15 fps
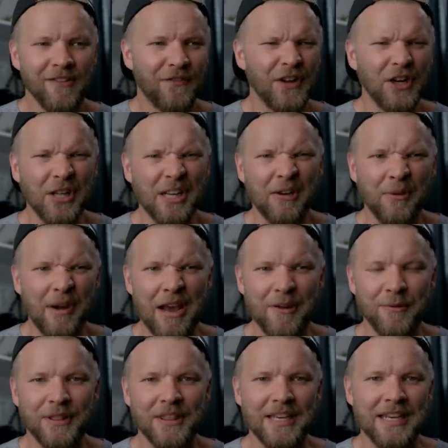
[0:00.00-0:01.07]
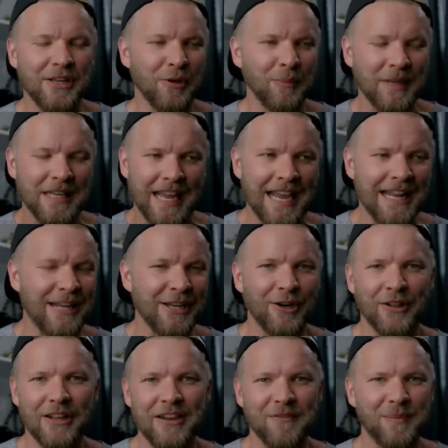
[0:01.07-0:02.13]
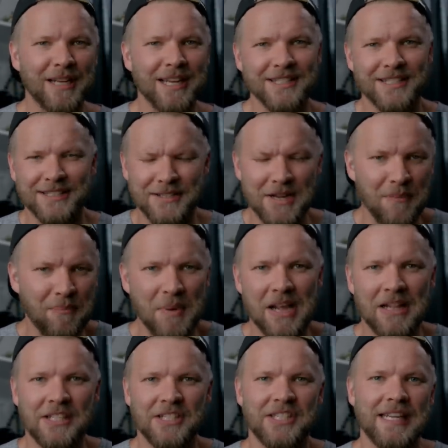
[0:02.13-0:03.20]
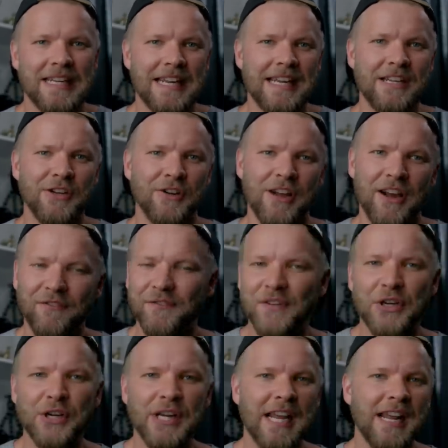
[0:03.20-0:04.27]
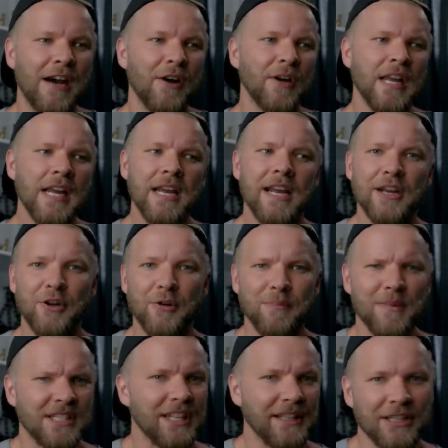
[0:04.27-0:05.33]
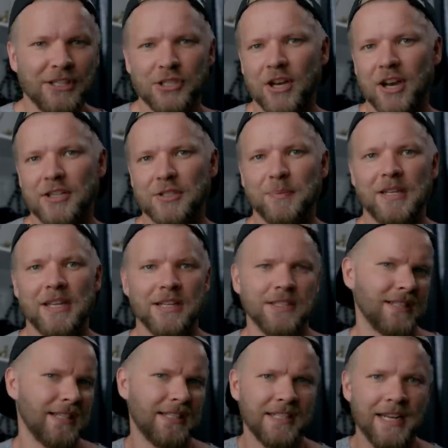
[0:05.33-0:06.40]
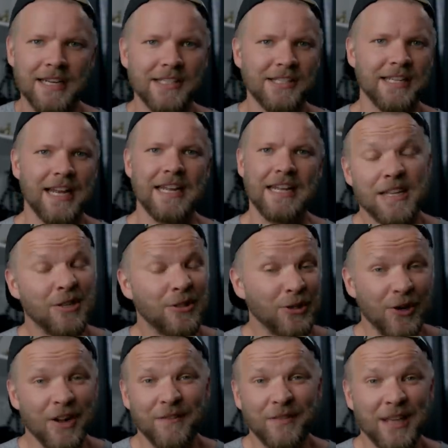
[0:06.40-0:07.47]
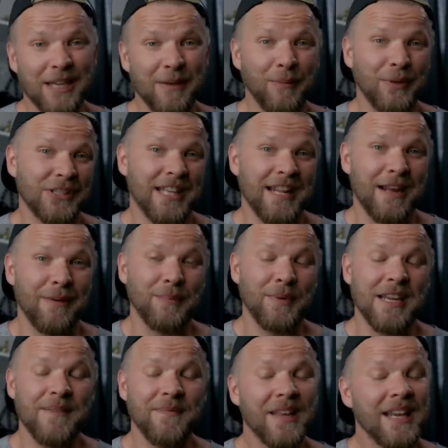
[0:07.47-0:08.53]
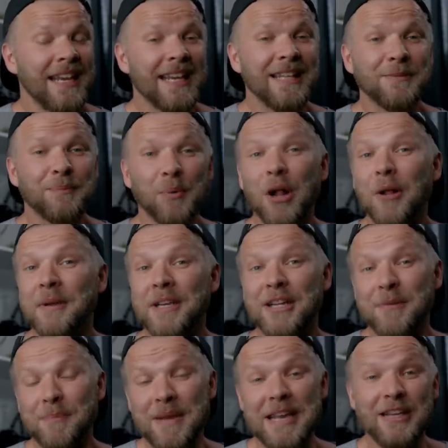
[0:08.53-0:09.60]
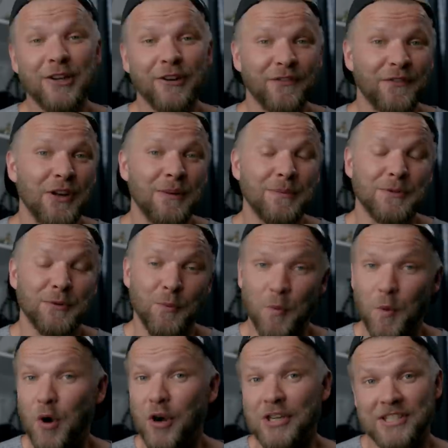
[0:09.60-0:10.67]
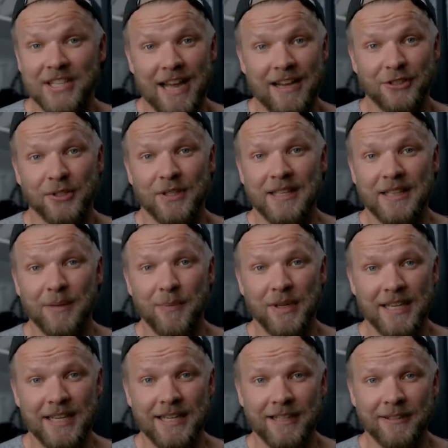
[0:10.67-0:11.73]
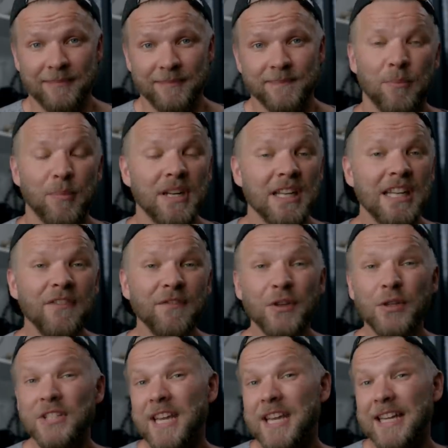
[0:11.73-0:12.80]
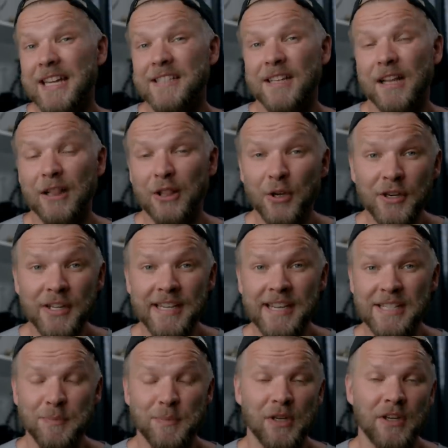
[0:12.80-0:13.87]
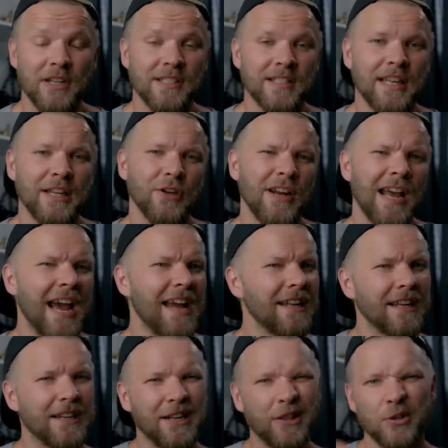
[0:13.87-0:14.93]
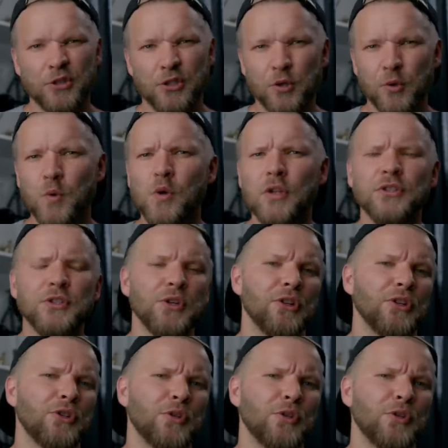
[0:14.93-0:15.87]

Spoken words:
fiddling around with it, you'll be hating your life because it's not balancing and you're not figuring it out, and you're missing the shots because the sun is setting and you don't have the gimbal set up yet. It's probably gonna make your films worse actually in the beginning. But if you take it as a learning experience, like you're adding another tool to your